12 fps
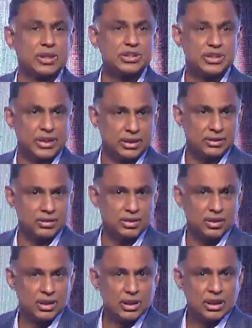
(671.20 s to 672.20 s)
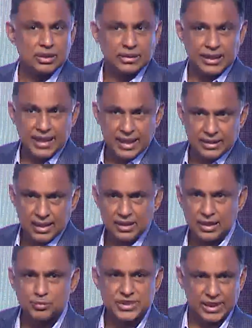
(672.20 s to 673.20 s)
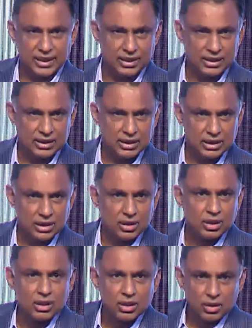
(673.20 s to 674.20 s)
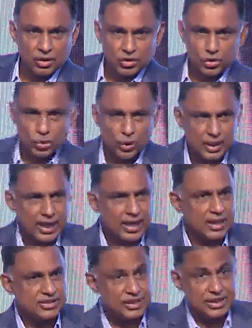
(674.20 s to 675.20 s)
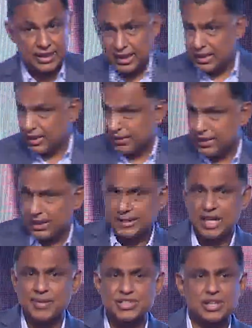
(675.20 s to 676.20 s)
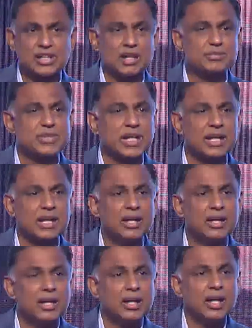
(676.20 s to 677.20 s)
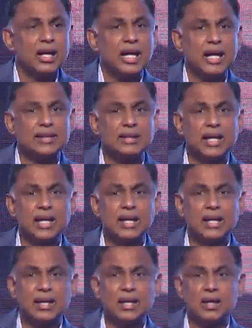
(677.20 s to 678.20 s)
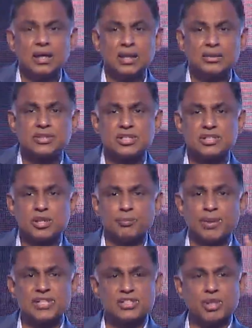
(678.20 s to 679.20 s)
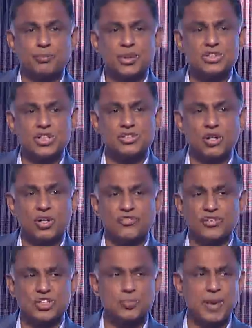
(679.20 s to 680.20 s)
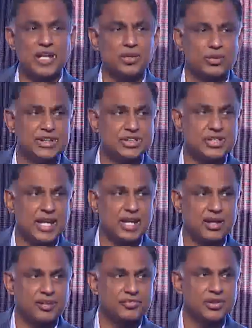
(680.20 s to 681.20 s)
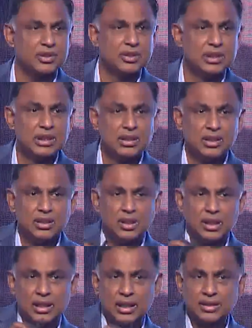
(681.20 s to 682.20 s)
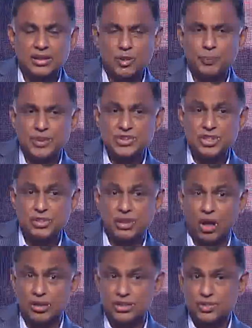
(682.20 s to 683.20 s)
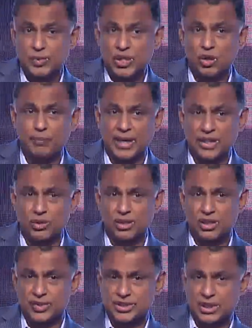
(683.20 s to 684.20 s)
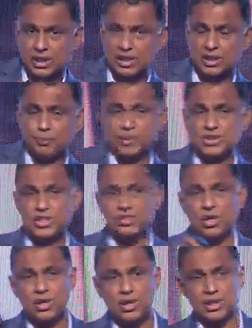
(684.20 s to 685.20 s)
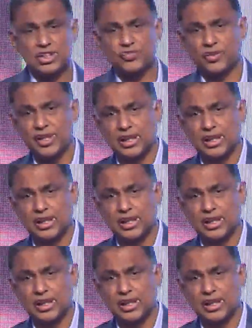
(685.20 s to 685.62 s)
engine. The data comes in, you are analyzing the data real time as it comes in, and then a system places a purchase order for the spare to reach the aircraft. Another purchase, all this is without manual intervention. Another purchase order is for the